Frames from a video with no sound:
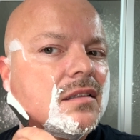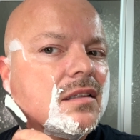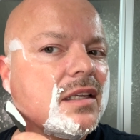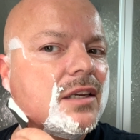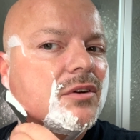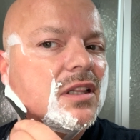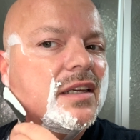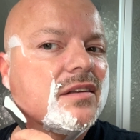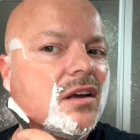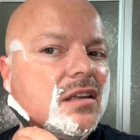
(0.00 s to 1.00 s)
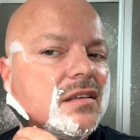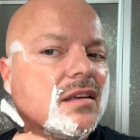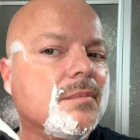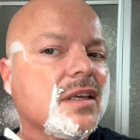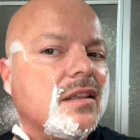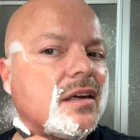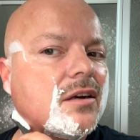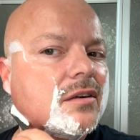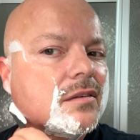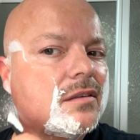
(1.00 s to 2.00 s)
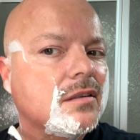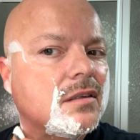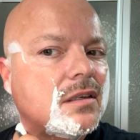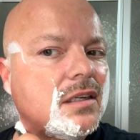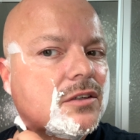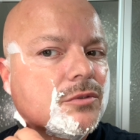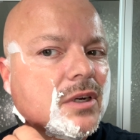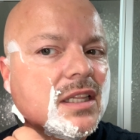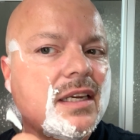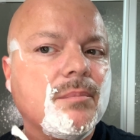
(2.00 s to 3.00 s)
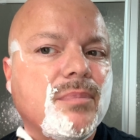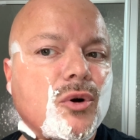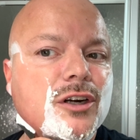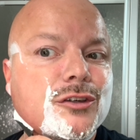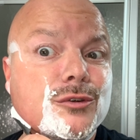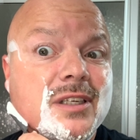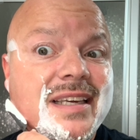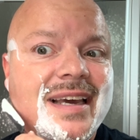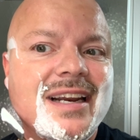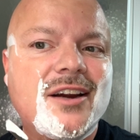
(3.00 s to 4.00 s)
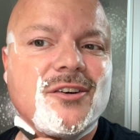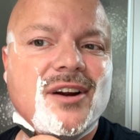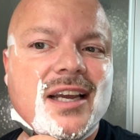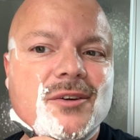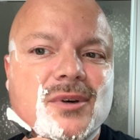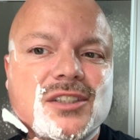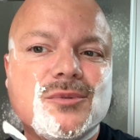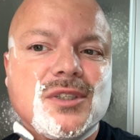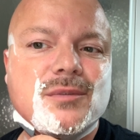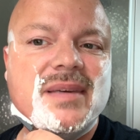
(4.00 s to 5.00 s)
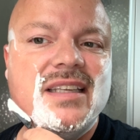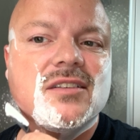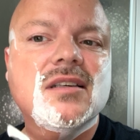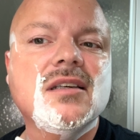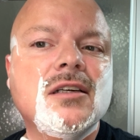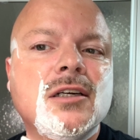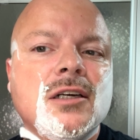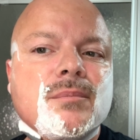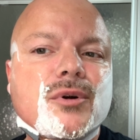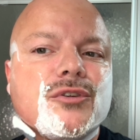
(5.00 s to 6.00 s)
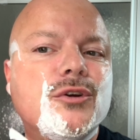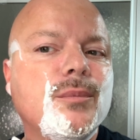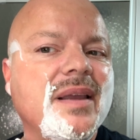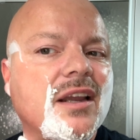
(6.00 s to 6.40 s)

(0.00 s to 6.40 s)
He really is on something there. It's really important to get it right, which, which means pursue being